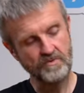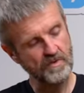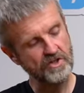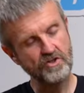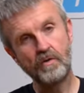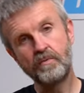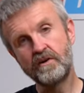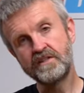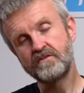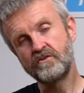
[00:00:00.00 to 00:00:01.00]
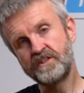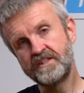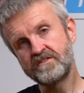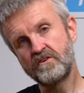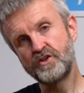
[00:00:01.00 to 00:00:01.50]
switch that operates on the
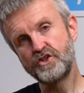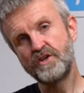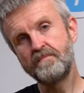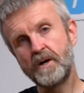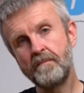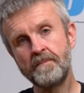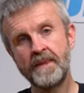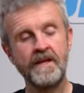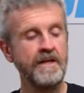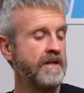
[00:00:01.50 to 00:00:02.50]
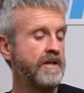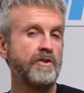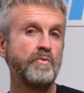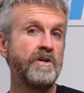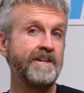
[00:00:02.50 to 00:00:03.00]
inside of the chin bar.
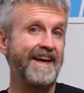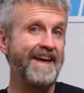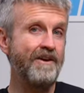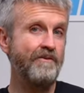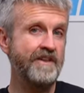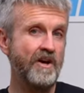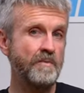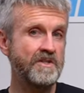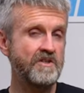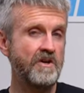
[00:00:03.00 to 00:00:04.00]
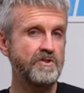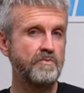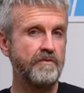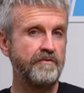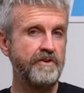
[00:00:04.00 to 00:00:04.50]
The word air in the helmet's title
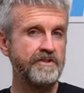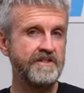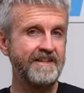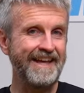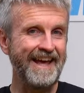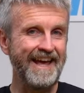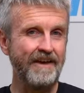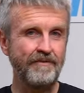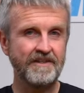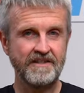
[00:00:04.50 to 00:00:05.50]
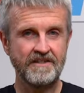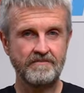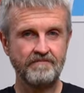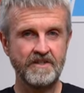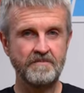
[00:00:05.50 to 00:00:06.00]
refers to the air fit
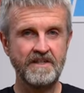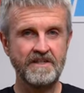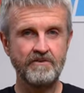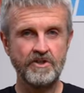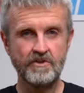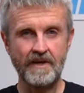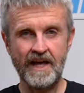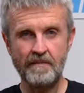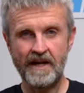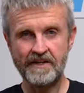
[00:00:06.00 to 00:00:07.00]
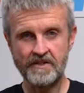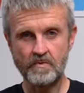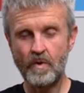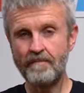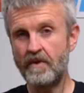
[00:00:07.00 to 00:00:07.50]
system. This means there are two air
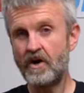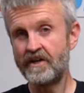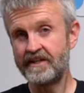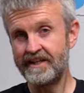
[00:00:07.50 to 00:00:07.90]
bladders, one behind